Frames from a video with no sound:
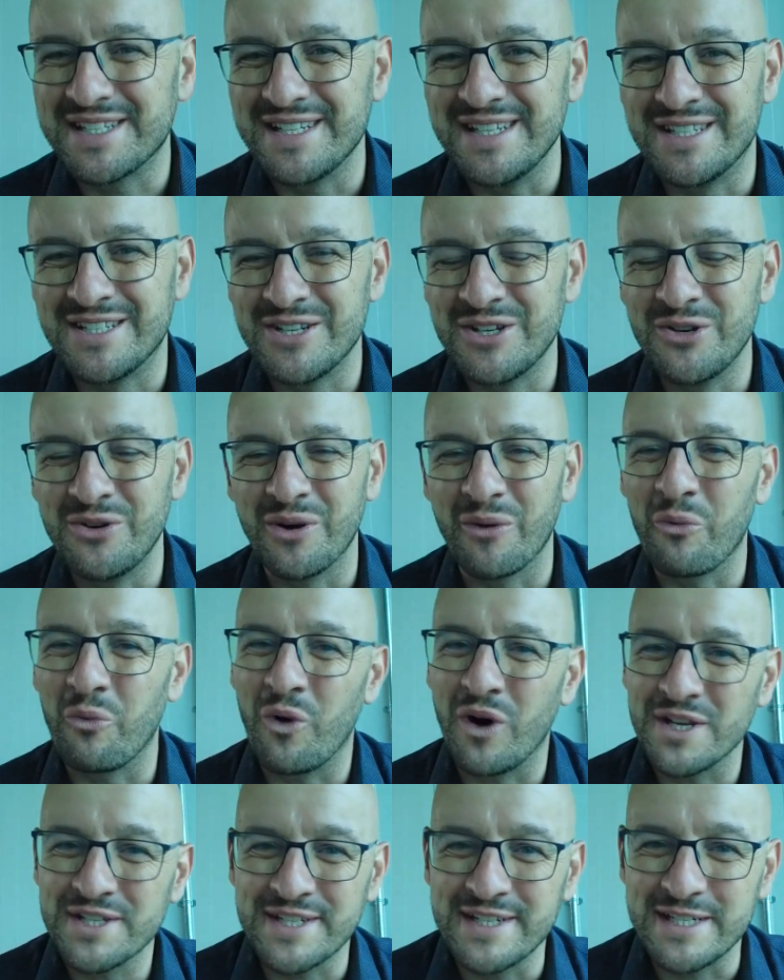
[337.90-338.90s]
It
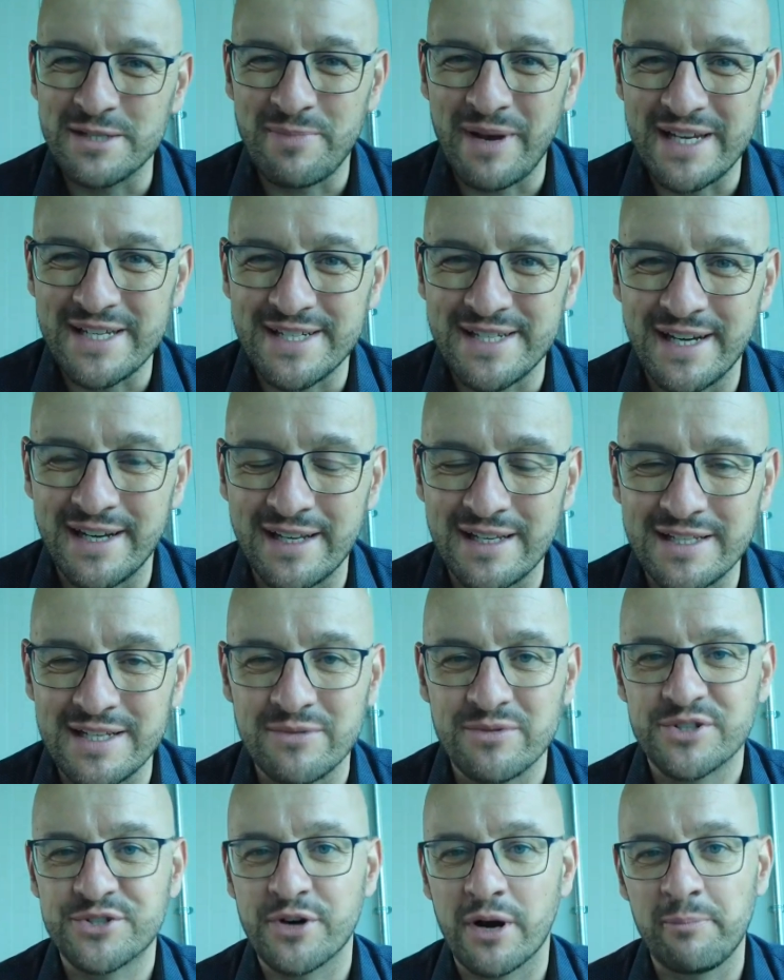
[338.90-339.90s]
wasn't his best innings.
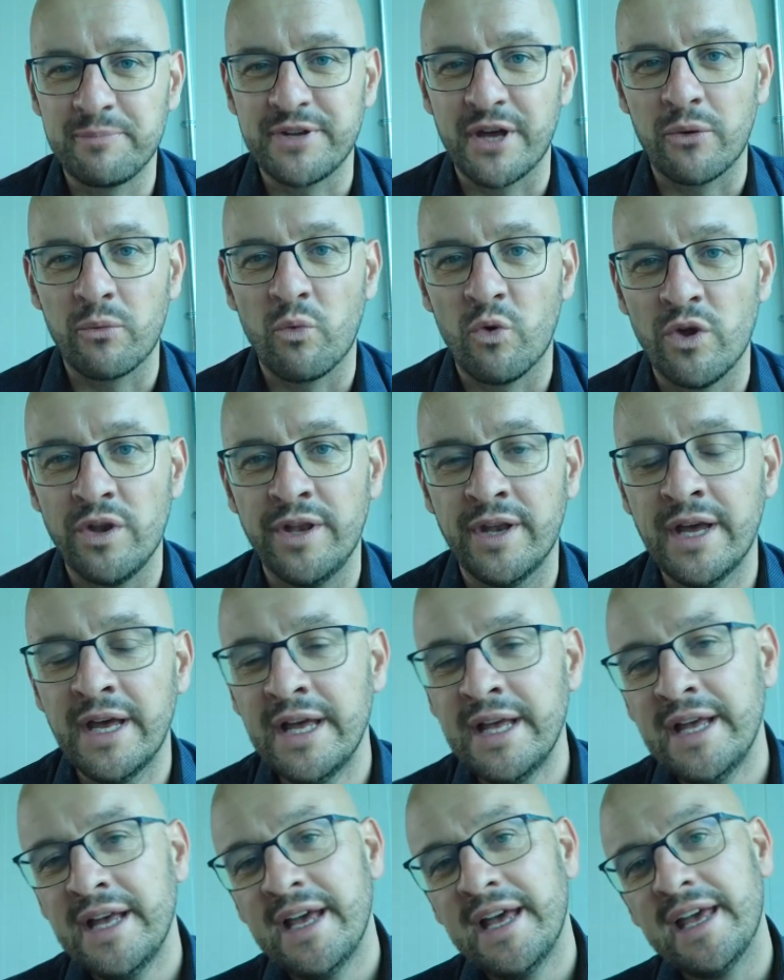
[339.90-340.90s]
He was dropped on 1.
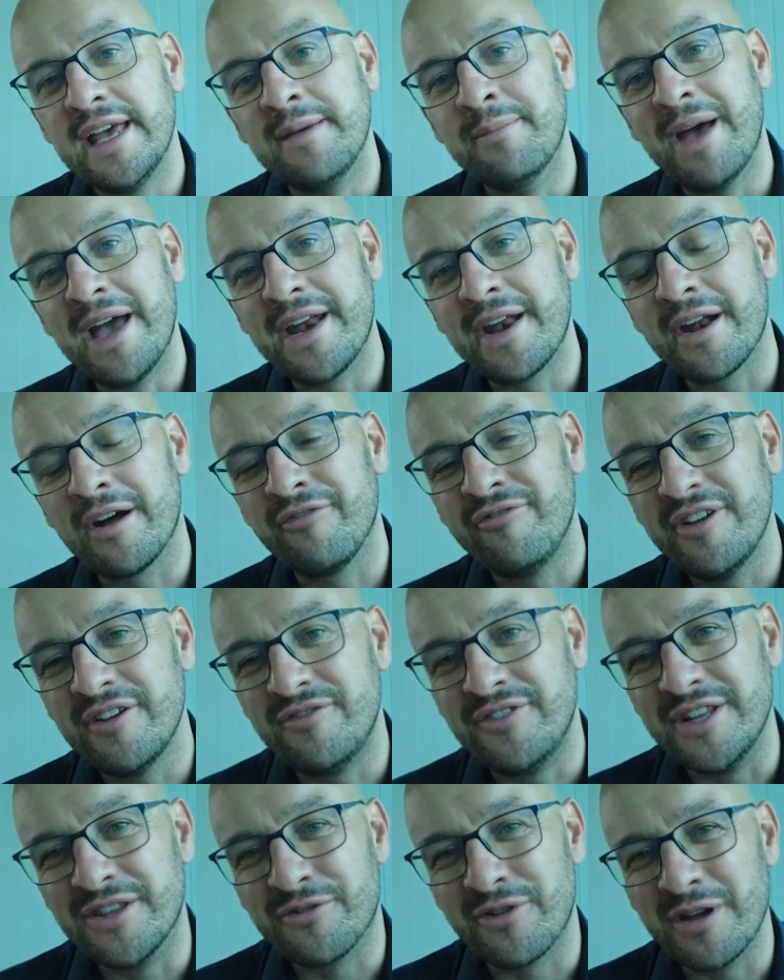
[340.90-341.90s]
He made it off
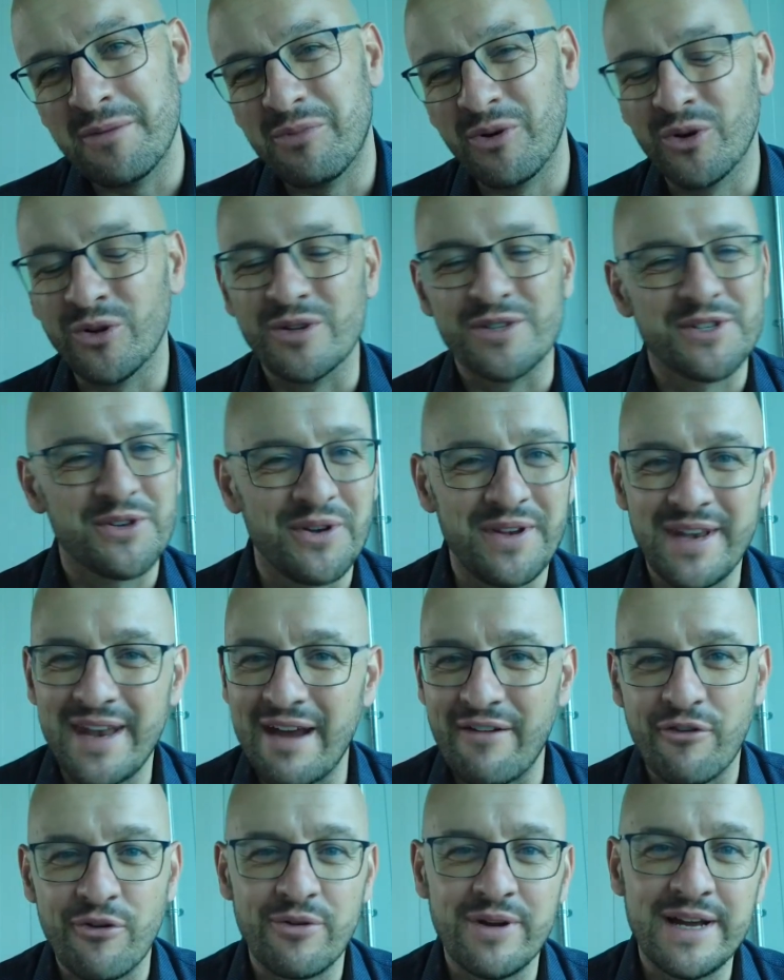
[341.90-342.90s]
53 balls, could
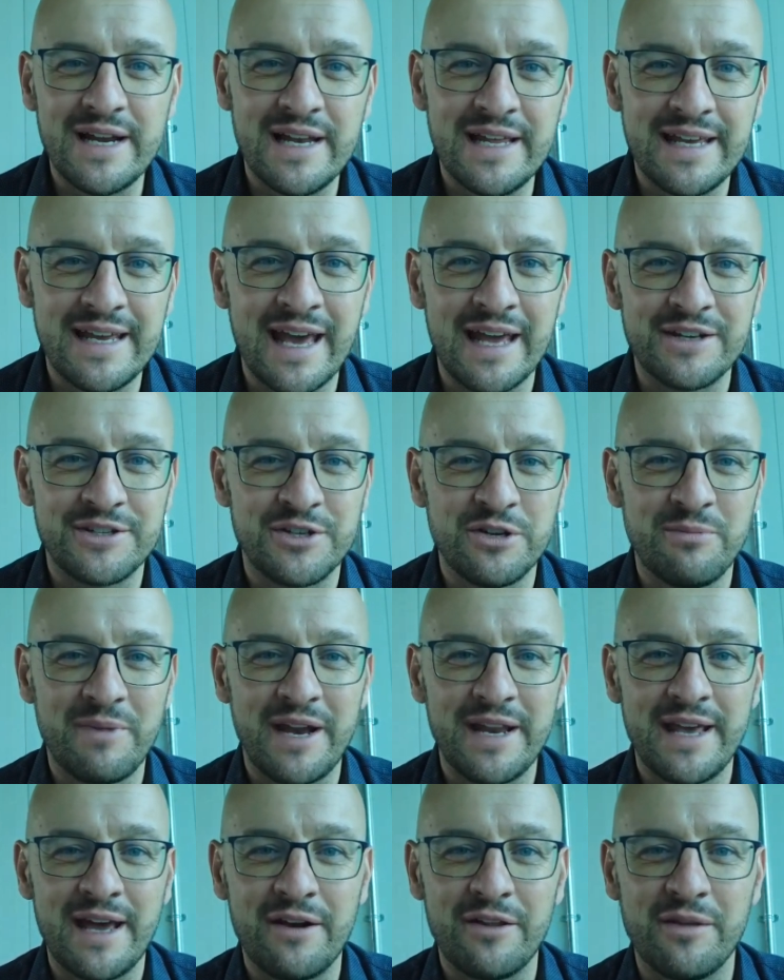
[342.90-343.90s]
never really get too
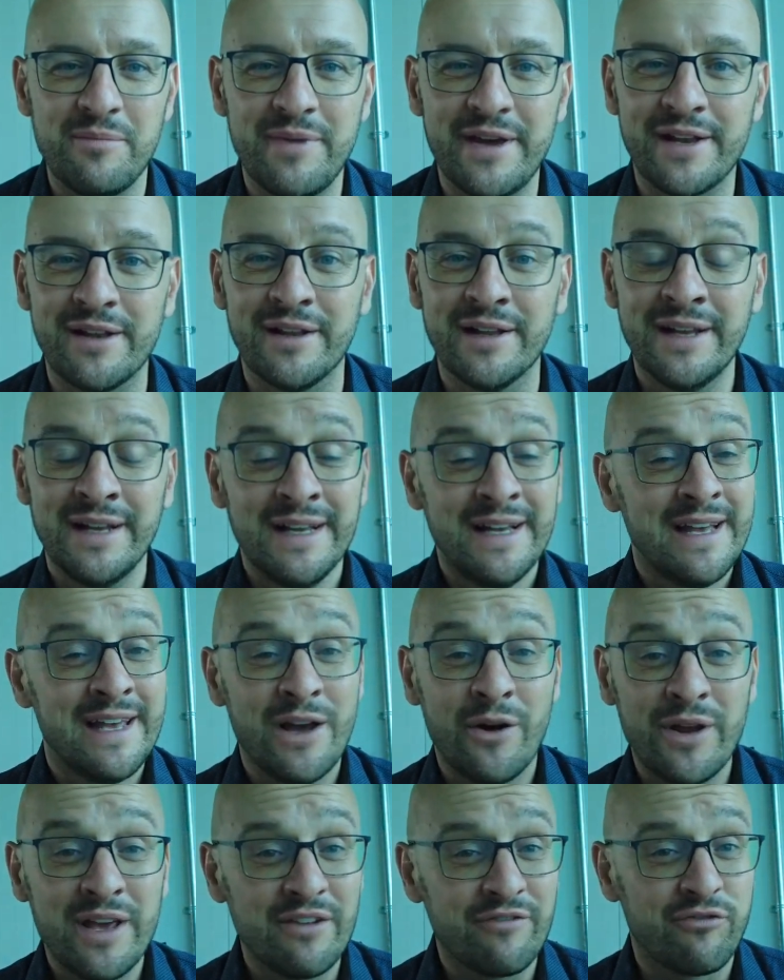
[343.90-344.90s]
many out of the middle.
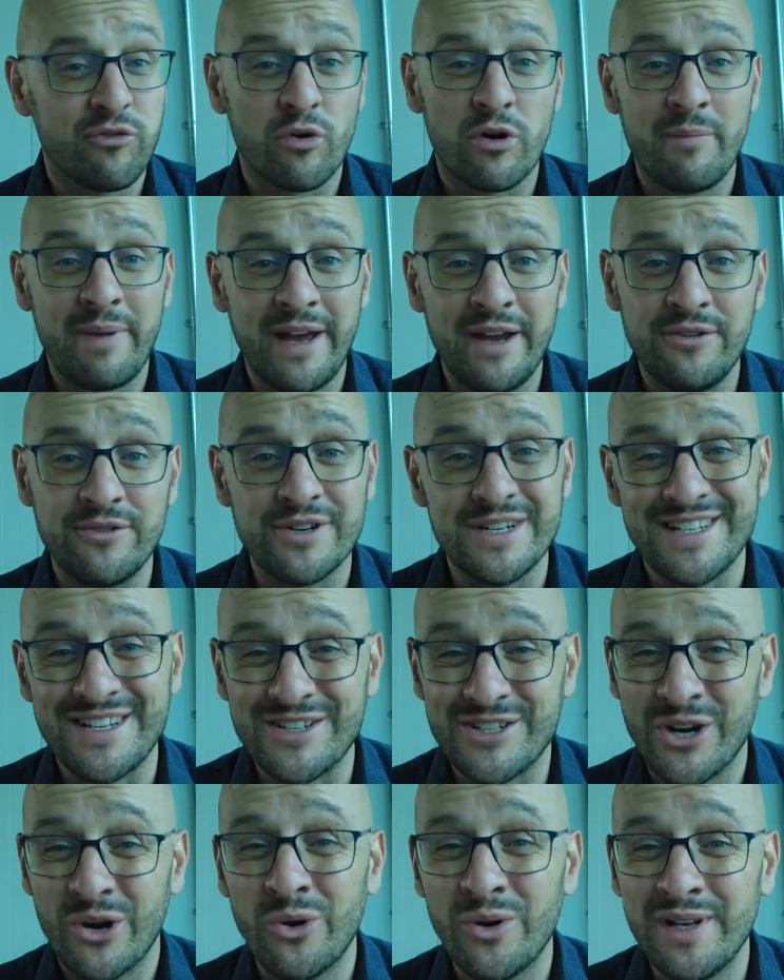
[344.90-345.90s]
He only hit 4 boundaries
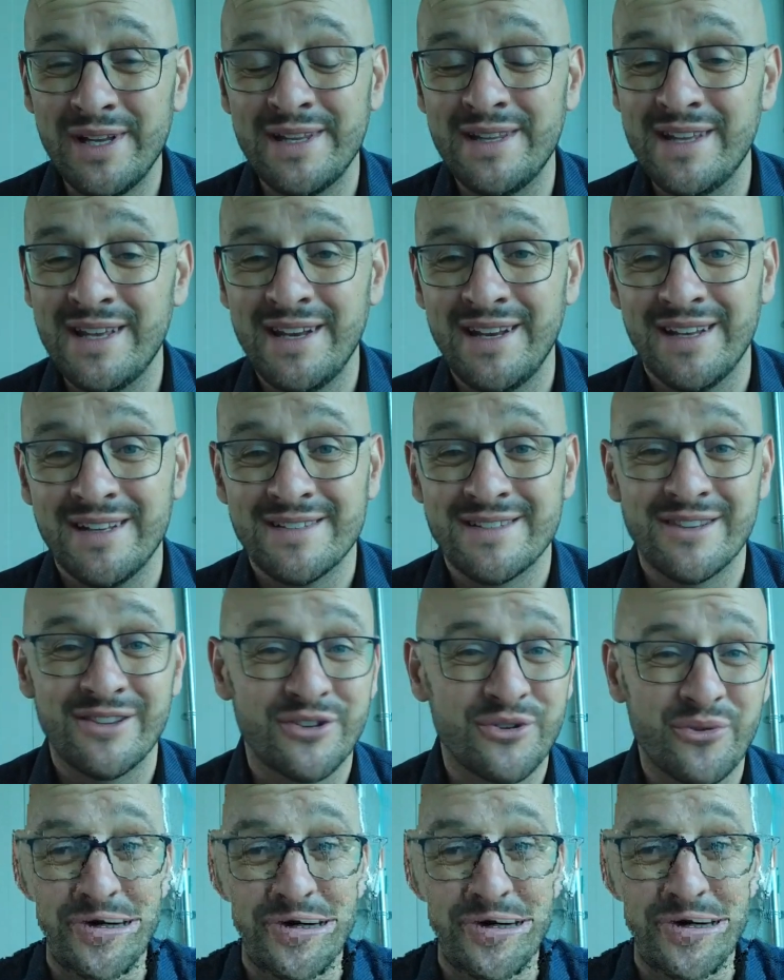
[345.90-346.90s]
in total in the innings, and
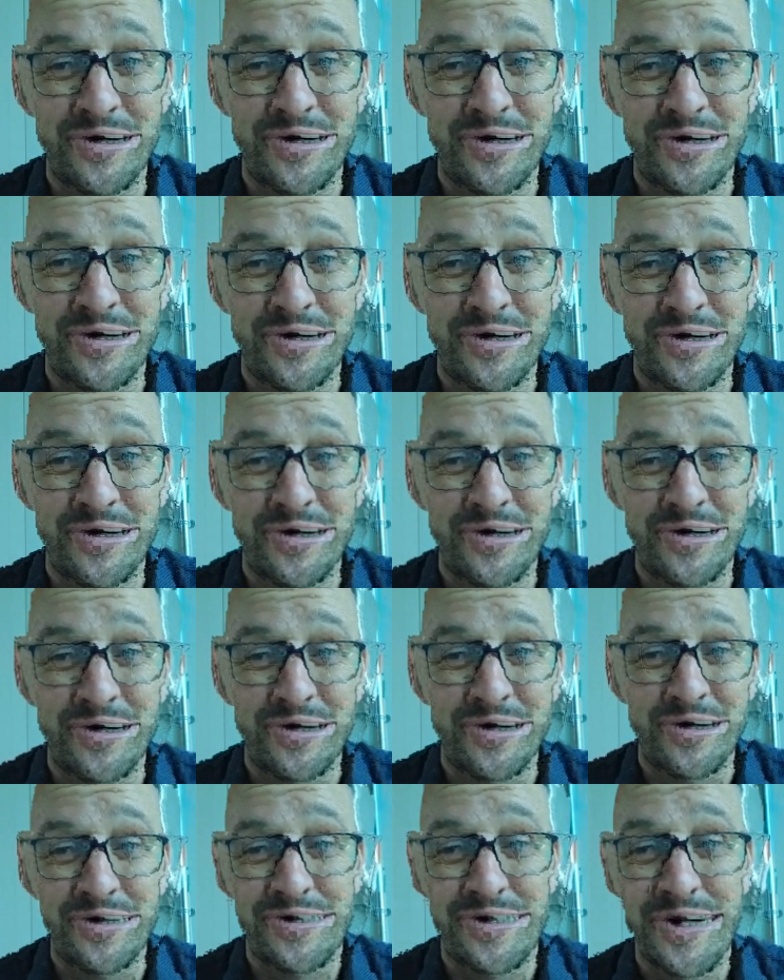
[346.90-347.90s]
came from
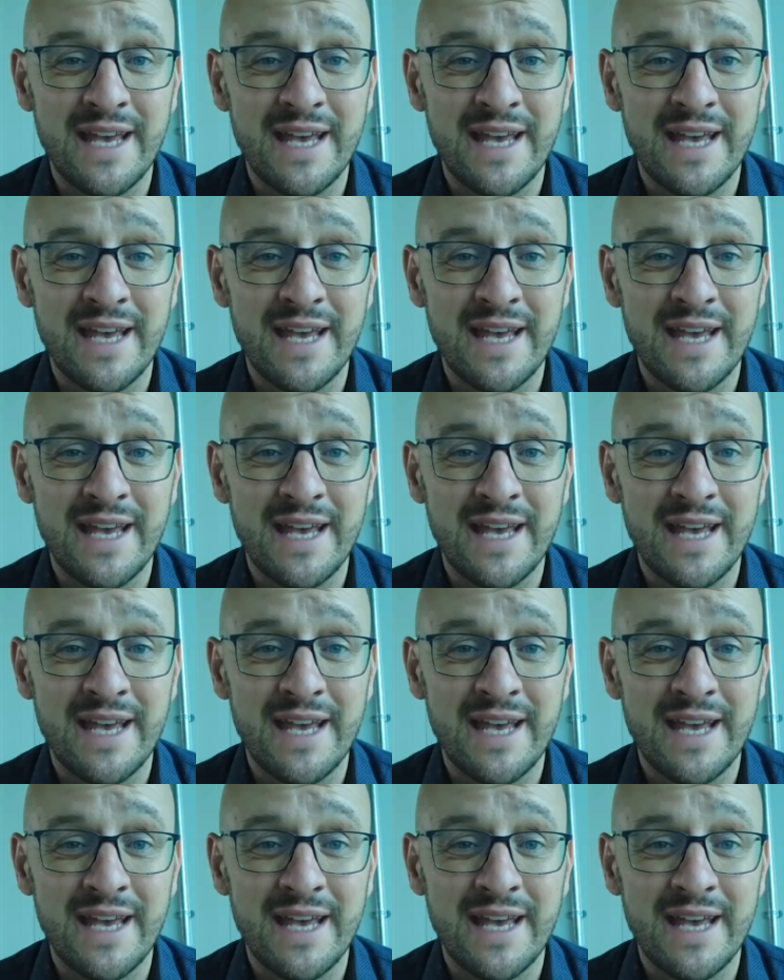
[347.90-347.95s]
consecutive